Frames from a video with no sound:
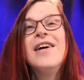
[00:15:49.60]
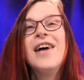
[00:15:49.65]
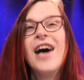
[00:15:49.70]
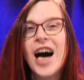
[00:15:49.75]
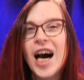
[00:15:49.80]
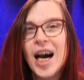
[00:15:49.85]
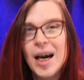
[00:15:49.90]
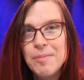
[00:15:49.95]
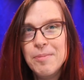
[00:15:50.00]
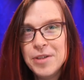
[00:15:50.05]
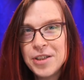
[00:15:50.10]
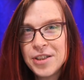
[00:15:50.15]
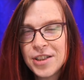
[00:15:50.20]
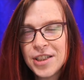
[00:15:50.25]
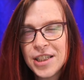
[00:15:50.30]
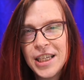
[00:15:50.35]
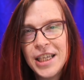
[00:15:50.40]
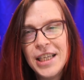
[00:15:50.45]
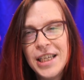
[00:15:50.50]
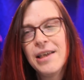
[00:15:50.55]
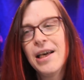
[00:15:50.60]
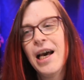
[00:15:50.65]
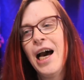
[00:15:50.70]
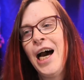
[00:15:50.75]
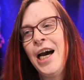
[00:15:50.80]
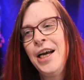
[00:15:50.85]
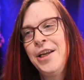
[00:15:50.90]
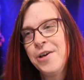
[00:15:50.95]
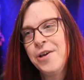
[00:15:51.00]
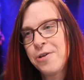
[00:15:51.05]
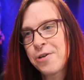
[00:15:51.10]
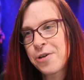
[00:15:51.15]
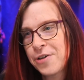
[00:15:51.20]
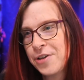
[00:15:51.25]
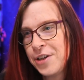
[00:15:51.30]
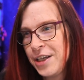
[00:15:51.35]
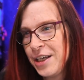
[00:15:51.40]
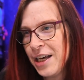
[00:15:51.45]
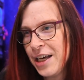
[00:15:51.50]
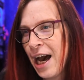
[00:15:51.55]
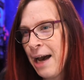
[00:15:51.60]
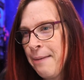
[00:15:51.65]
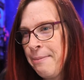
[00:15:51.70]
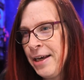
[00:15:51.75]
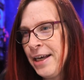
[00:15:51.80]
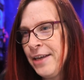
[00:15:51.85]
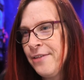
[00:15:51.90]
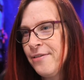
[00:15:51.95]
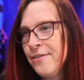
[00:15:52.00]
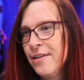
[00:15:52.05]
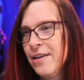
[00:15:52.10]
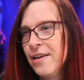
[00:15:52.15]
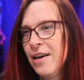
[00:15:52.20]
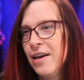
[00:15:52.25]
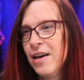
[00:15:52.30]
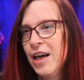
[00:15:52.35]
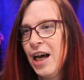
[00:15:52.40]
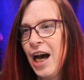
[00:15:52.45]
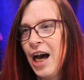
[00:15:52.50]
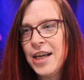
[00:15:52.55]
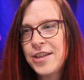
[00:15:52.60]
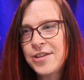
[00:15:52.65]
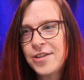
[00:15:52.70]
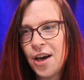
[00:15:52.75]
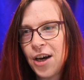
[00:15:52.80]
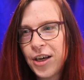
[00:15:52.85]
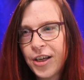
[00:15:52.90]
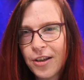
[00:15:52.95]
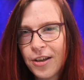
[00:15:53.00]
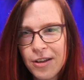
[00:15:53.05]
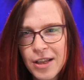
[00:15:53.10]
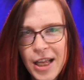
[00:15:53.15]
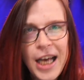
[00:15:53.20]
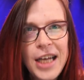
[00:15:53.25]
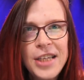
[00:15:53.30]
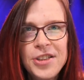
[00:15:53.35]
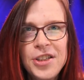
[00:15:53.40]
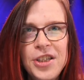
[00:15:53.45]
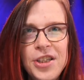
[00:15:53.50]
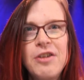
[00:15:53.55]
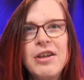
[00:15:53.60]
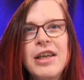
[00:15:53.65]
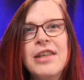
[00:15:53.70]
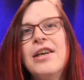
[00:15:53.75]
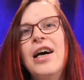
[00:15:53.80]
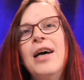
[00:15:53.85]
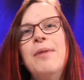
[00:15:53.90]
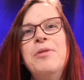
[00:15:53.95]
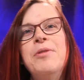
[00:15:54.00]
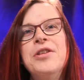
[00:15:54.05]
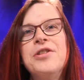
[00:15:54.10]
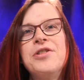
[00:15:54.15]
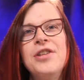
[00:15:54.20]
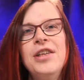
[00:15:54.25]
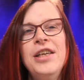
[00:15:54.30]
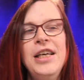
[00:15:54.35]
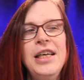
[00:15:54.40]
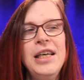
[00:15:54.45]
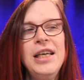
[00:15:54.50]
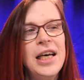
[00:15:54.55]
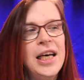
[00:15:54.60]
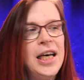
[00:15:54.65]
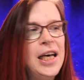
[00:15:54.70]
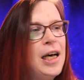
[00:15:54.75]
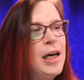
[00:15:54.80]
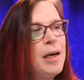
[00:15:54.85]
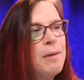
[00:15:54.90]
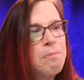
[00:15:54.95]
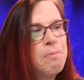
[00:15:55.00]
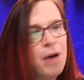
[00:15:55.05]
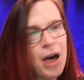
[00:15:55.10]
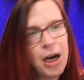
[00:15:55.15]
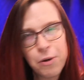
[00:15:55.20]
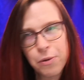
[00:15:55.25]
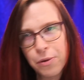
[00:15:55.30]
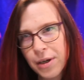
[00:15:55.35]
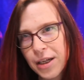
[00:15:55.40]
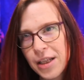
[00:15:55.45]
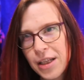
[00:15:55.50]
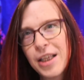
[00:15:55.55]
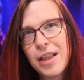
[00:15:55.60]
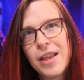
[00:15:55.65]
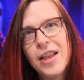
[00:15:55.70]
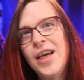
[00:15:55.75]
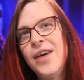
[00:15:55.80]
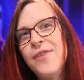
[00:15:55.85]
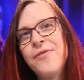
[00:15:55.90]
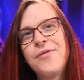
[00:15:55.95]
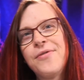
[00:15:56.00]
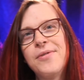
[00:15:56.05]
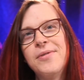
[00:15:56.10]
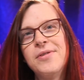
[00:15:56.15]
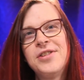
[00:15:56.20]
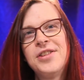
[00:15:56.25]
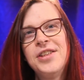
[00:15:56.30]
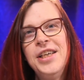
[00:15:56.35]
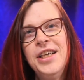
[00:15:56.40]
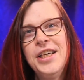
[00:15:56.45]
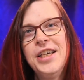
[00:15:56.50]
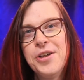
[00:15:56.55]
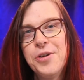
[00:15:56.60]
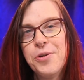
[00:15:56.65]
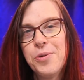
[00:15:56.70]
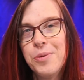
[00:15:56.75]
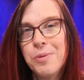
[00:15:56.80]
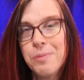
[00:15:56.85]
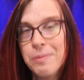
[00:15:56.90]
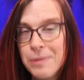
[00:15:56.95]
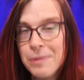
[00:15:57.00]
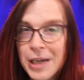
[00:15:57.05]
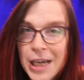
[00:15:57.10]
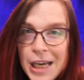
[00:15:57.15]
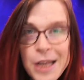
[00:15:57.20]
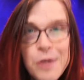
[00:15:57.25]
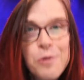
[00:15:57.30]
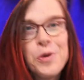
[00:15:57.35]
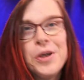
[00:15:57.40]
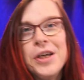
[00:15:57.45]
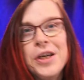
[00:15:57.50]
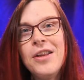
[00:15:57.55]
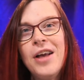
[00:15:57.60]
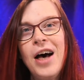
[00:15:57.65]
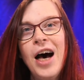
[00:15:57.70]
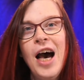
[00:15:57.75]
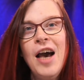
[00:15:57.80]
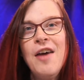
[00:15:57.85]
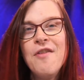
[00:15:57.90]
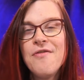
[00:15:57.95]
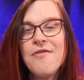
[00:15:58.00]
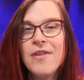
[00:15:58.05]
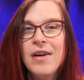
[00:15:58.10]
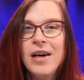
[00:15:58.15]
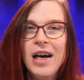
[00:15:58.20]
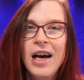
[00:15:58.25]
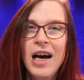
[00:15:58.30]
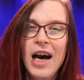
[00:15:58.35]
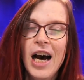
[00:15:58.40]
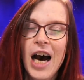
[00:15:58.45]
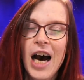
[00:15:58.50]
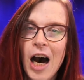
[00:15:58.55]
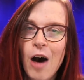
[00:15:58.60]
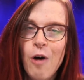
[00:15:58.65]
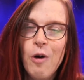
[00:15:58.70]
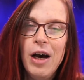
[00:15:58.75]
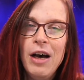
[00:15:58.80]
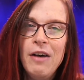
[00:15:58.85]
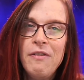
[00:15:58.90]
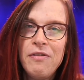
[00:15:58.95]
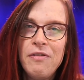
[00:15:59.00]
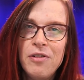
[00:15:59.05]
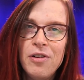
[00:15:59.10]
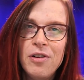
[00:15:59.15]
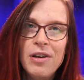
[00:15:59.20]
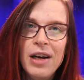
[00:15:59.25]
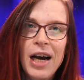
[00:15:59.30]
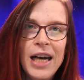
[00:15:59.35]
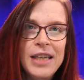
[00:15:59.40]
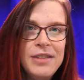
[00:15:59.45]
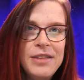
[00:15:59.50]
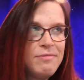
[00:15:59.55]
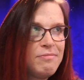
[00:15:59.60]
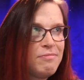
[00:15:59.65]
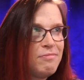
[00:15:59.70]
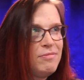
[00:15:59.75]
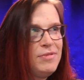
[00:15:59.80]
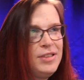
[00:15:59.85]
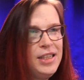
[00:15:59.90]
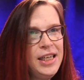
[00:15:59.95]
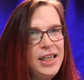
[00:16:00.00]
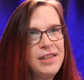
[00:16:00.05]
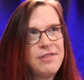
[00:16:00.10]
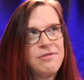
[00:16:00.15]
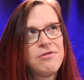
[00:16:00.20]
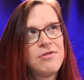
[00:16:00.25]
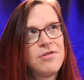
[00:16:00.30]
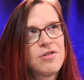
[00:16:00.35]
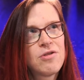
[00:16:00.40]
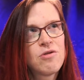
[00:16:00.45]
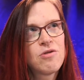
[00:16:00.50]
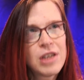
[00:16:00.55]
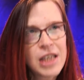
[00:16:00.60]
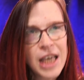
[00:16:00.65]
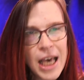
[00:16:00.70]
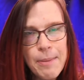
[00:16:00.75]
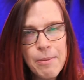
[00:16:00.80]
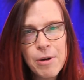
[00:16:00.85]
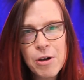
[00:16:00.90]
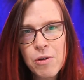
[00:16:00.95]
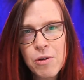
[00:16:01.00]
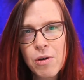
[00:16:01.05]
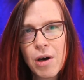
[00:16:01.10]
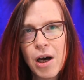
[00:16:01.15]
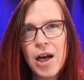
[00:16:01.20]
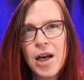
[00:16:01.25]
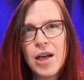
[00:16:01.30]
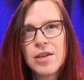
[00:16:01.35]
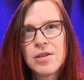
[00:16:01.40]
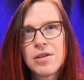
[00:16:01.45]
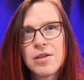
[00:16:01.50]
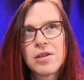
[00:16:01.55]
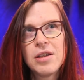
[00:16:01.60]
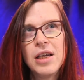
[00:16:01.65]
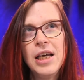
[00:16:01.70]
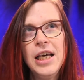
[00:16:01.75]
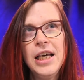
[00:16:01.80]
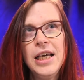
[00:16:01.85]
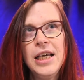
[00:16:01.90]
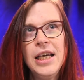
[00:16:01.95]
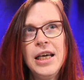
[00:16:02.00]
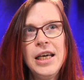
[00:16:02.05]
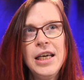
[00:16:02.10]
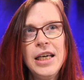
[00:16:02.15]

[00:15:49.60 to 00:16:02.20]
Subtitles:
IBC, I know Rudy, I mean I saw you last year at IBC. I really loved seeing you in real life. However, I came across a